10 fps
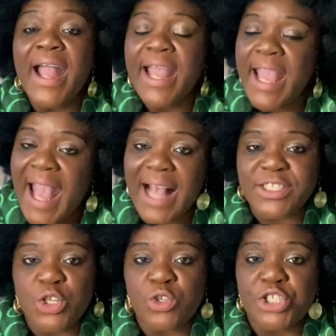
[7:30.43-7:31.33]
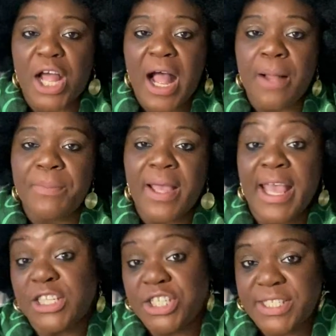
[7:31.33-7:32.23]
he has no job
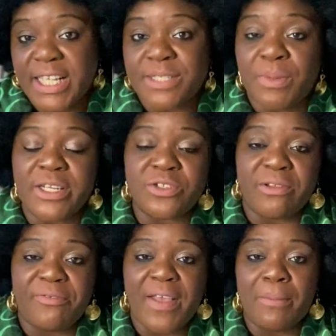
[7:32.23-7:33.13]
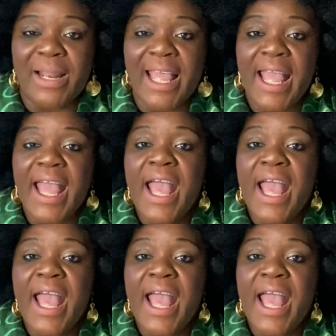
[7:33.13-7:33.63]
and she sends money to the family.